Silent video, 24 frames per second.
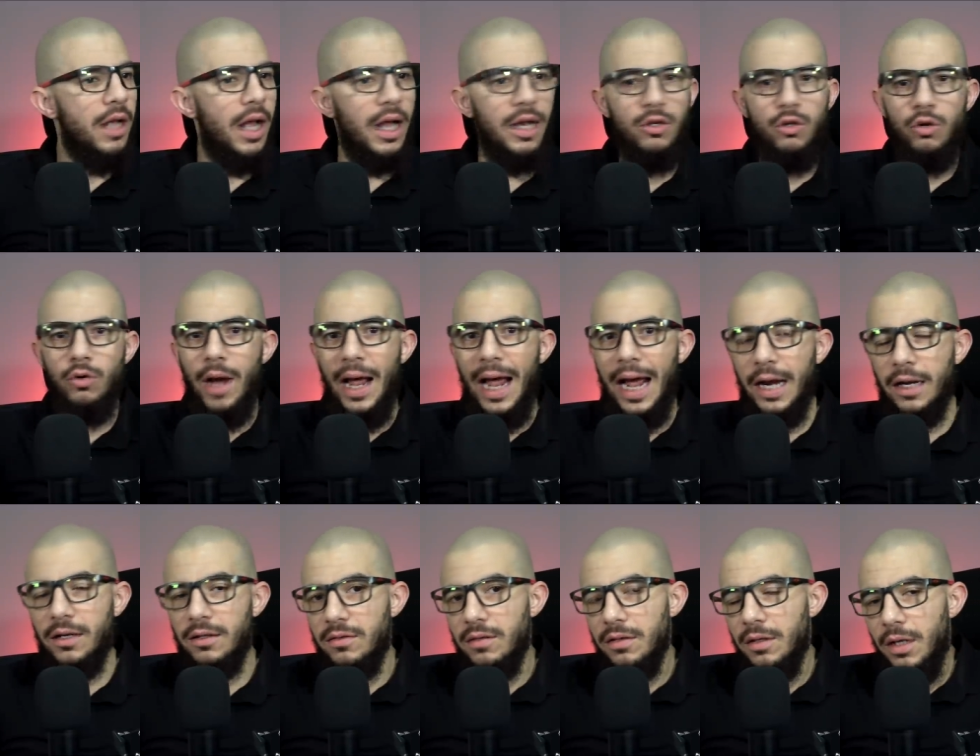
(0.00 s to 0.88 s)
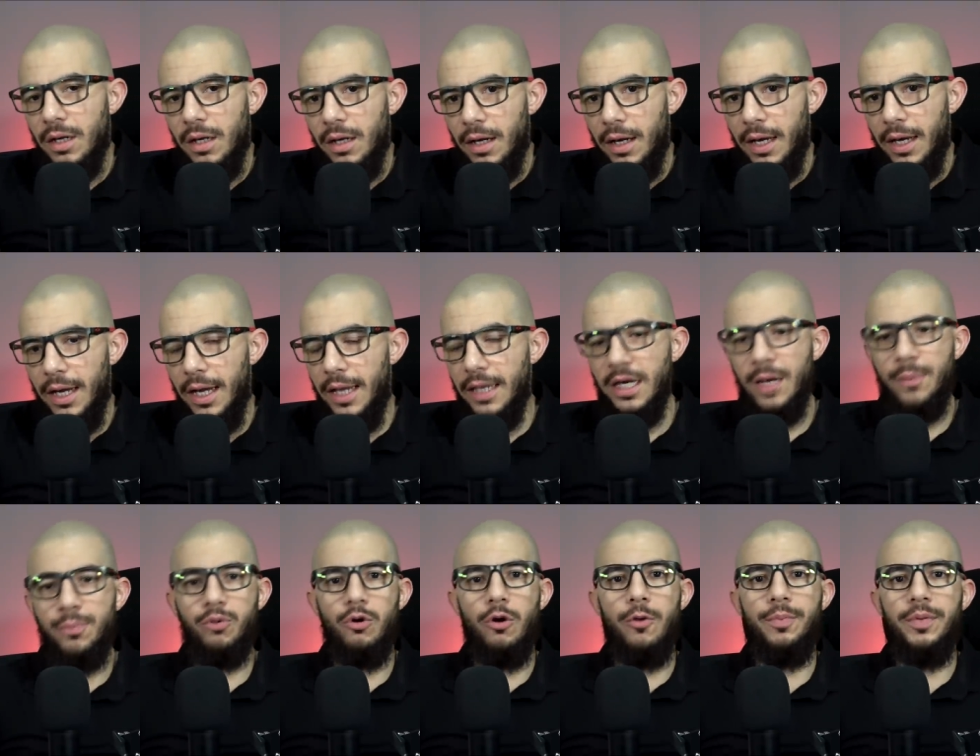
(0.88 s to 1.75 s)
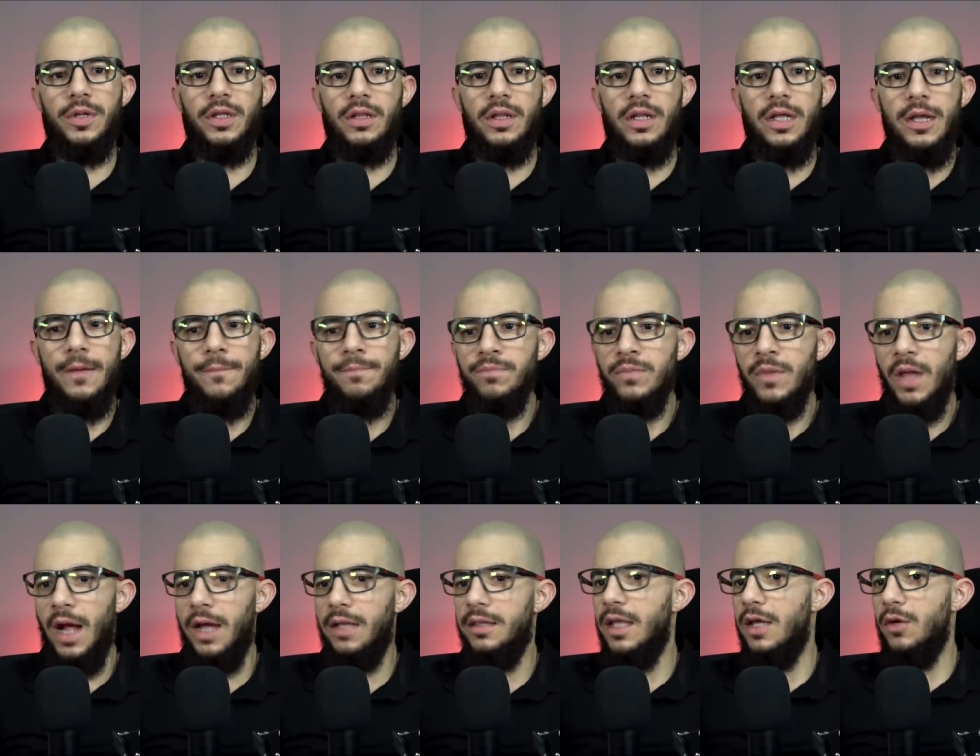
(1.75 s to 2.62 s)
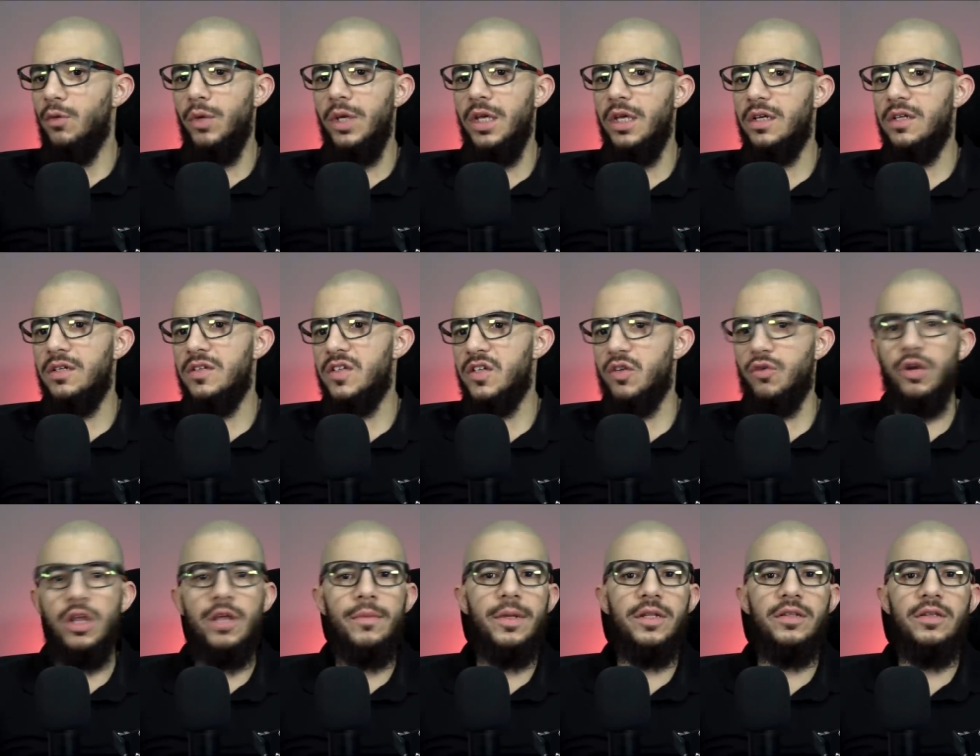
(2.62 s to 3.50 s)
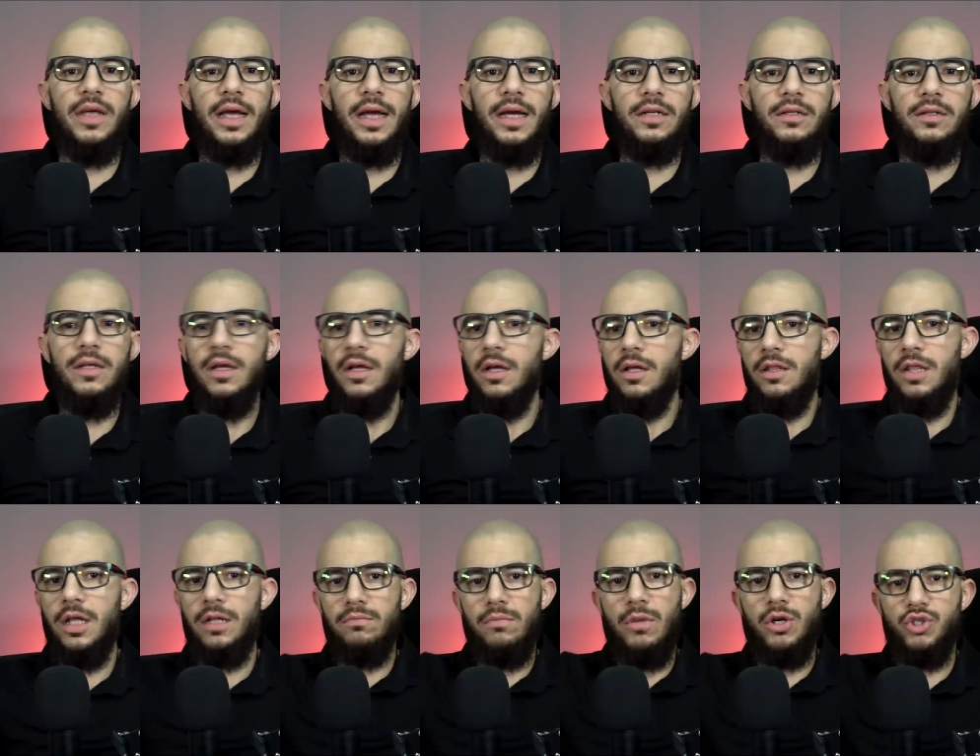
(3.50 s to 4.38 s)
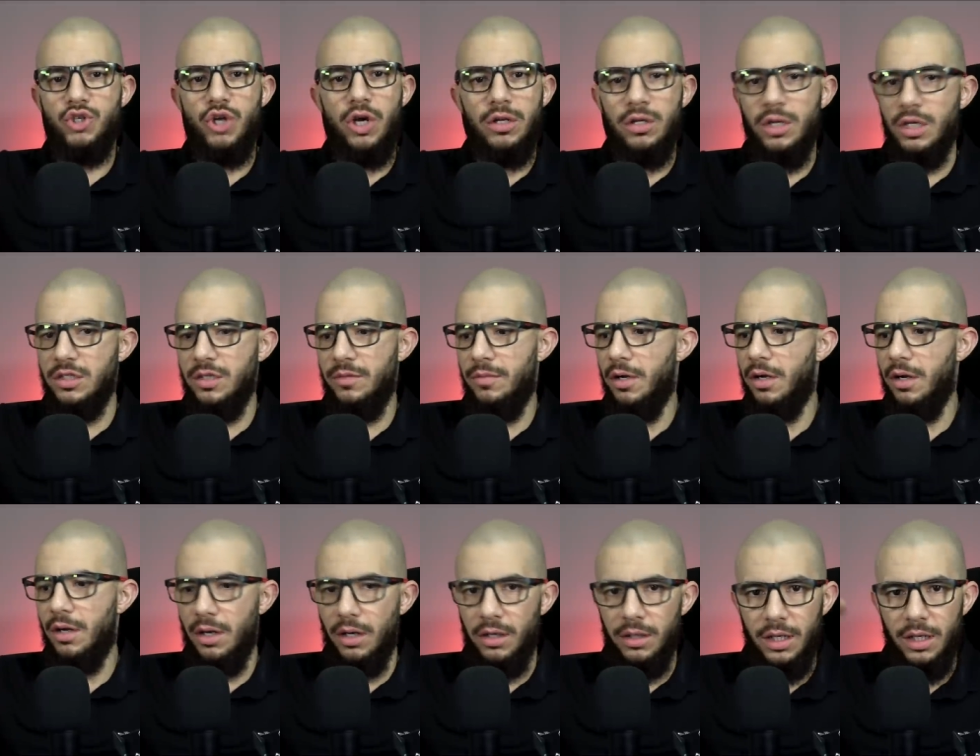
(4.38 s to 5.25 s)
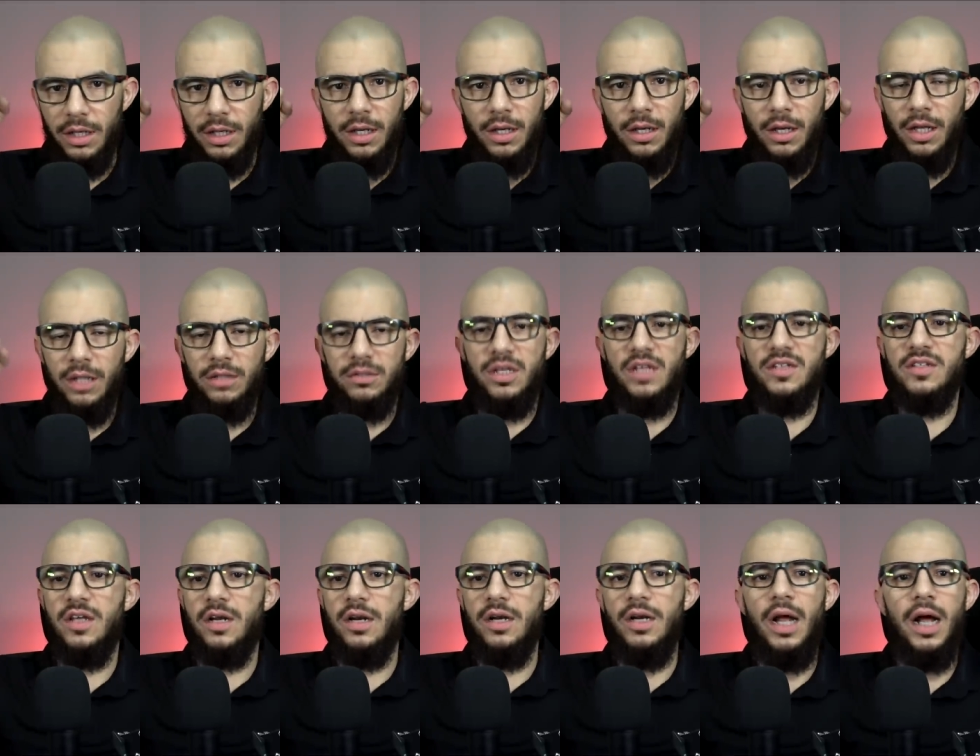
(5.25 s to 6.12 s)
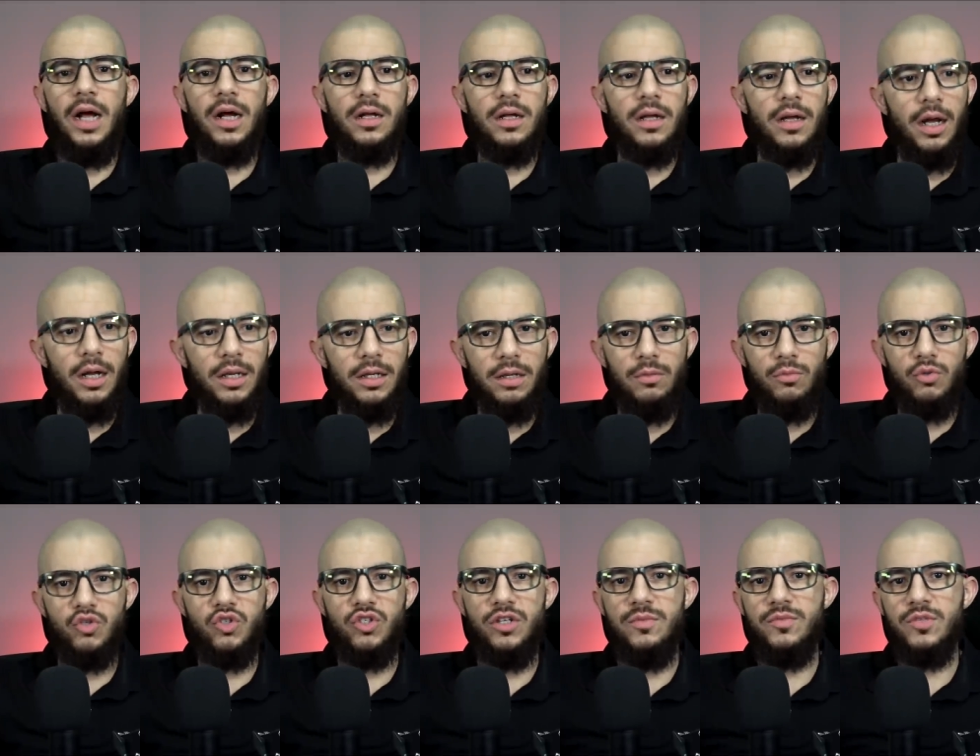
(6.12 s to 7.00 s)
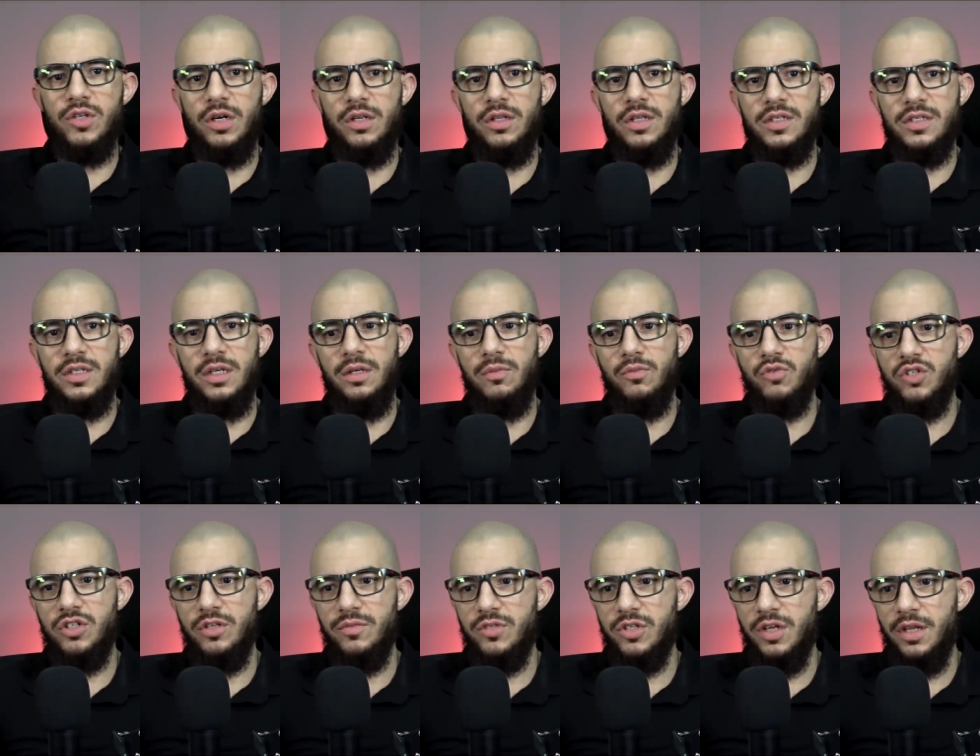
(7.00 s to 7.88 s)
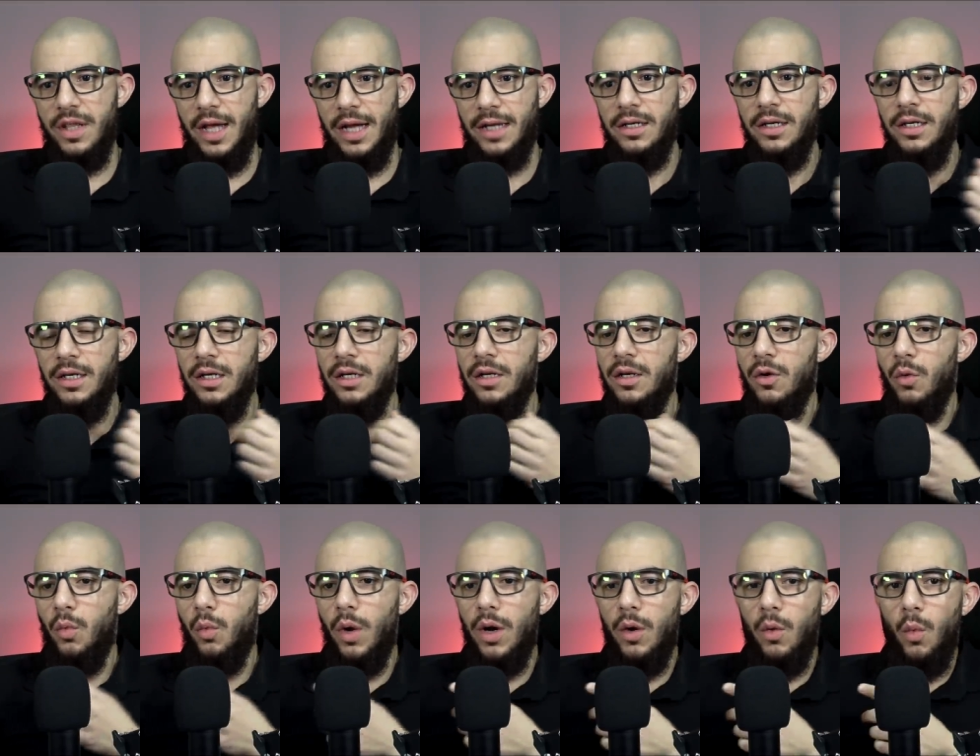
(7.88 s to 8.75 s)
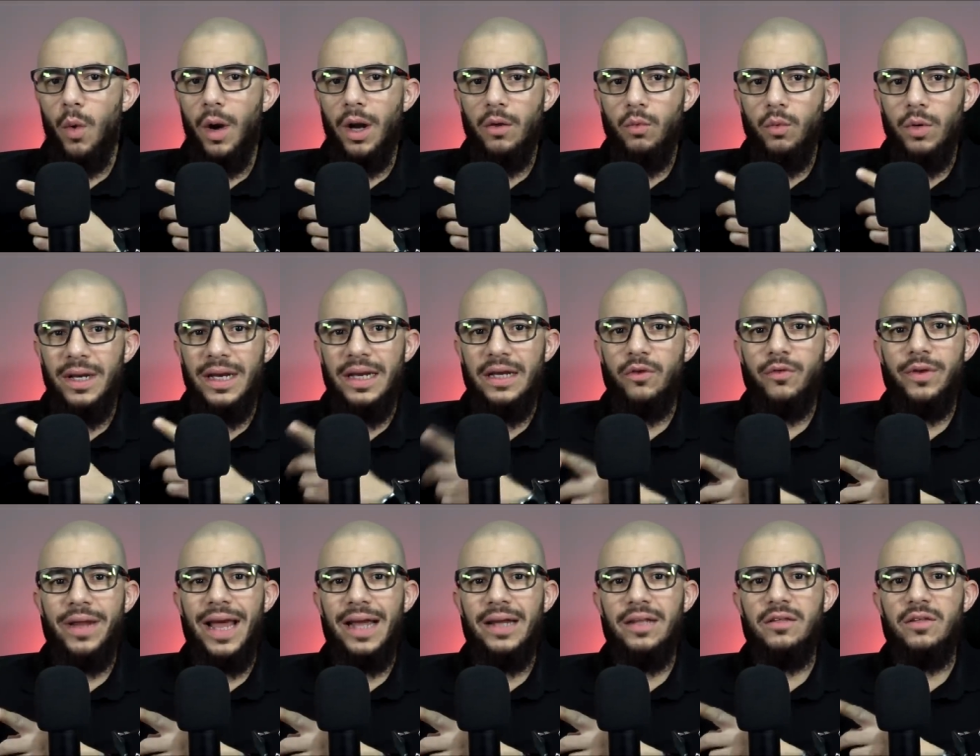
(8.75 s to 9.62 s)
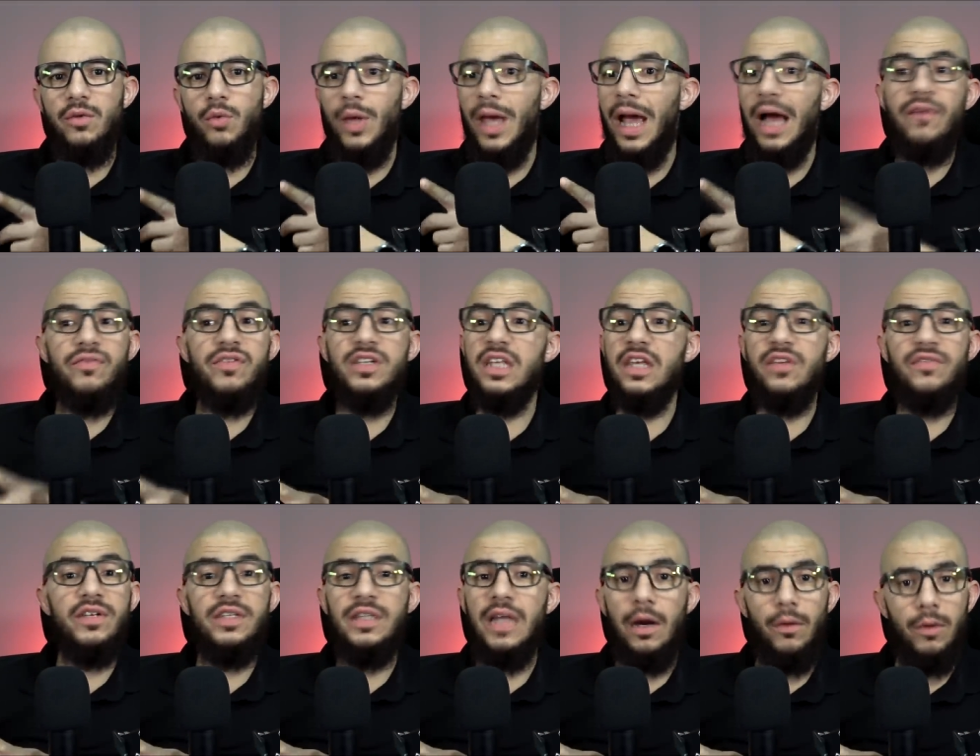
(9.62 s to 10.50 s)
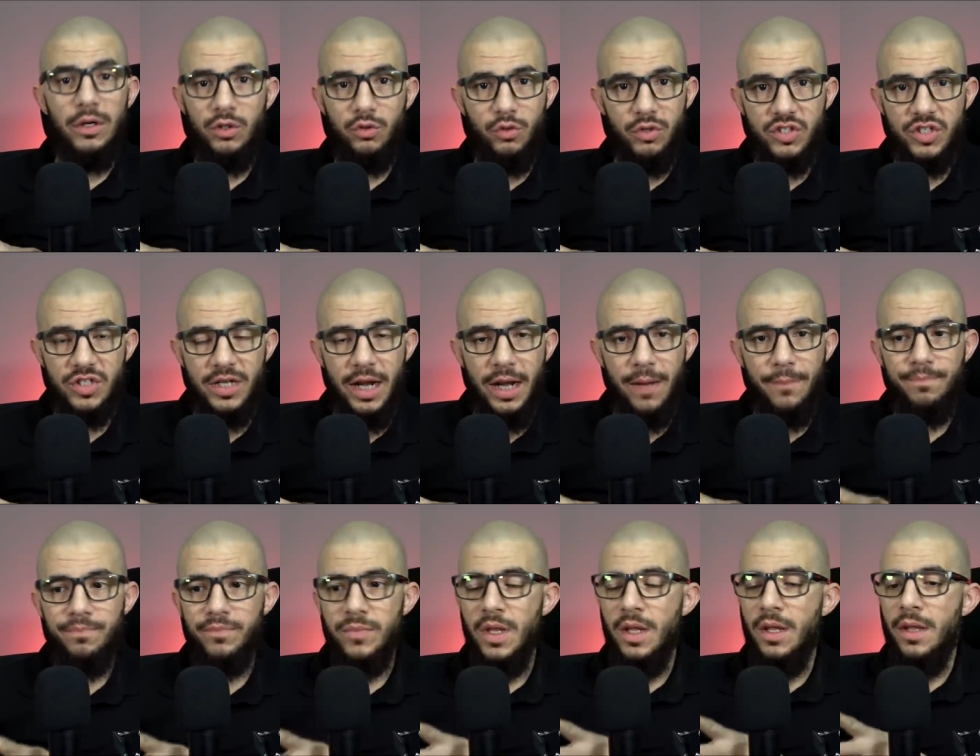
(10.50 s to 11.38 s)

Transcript: and you act uh, inappropriately and then we scream at the end that mashallah tabarakallah intasar al-haq and the muslims are this and the muslims are that while in reality we haven't given da'wah to islam